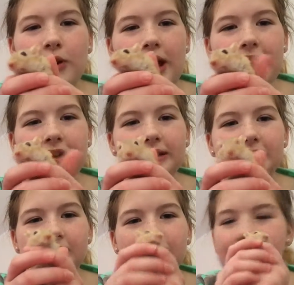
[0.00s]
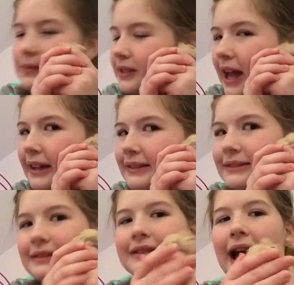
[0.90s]
Okay? Okay.
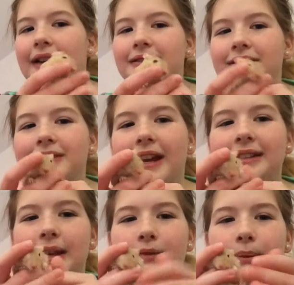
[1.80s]
Ah, can't see